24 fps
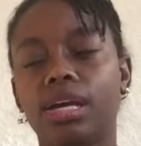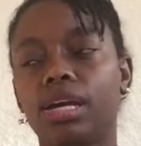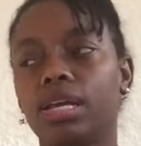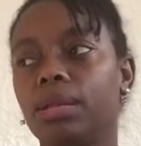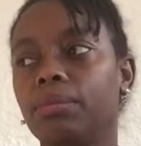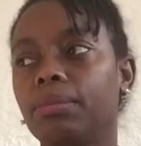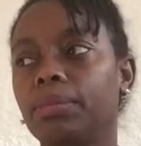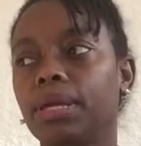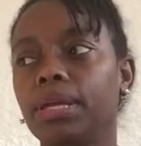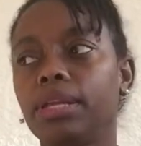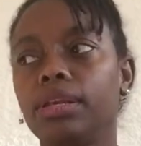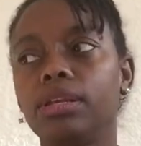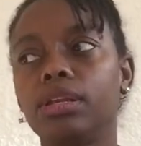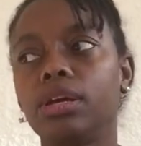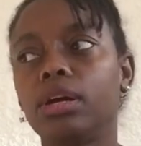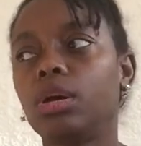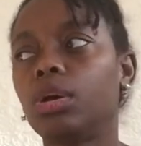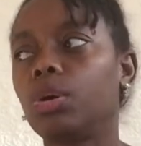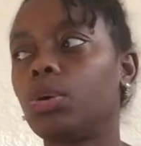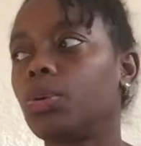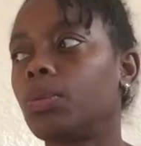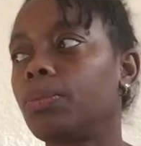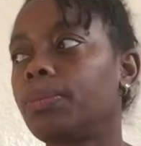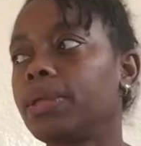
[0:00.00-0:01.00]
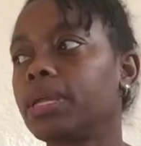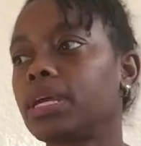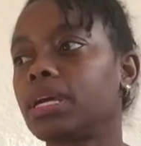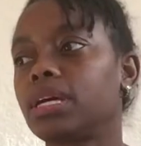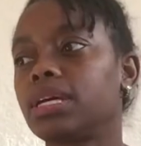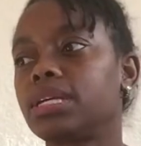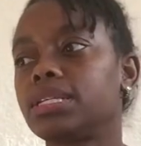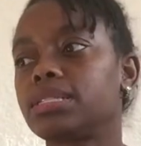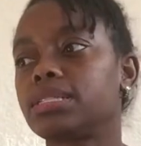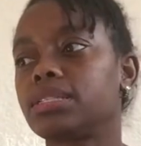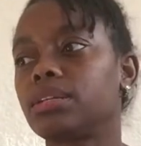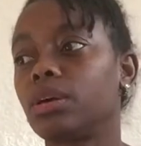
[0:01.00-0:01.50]
and I'm like, no,
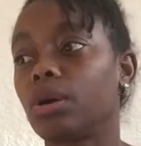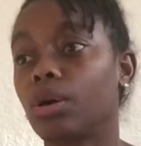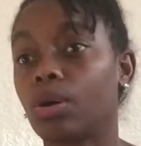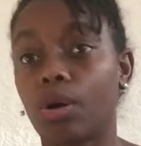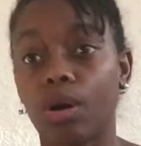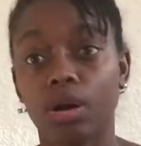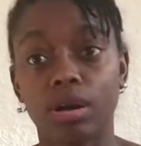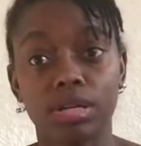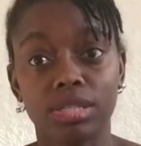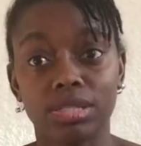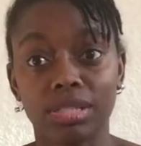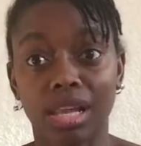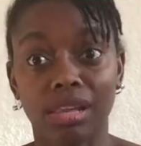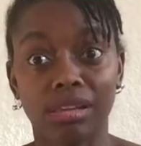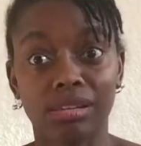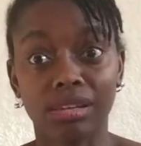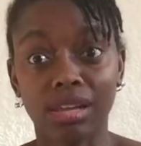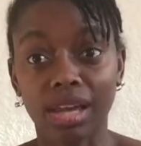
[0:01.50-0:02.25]
because there's a